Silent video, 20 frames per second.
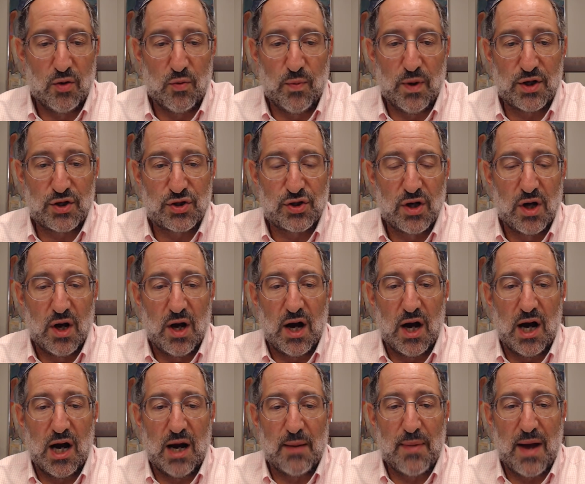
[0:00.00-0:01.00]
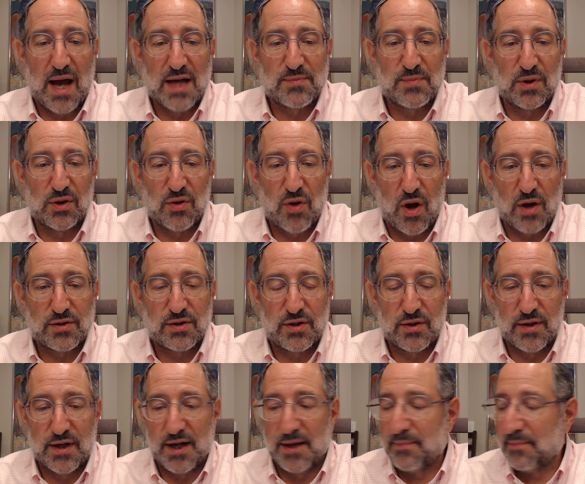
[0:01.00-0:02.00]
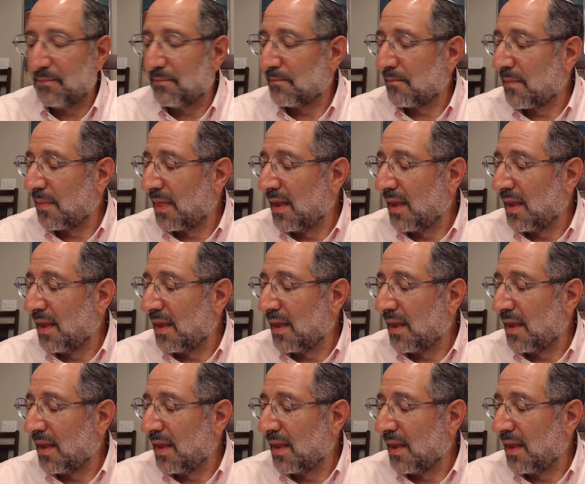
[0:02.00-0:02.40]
which has been lost to him.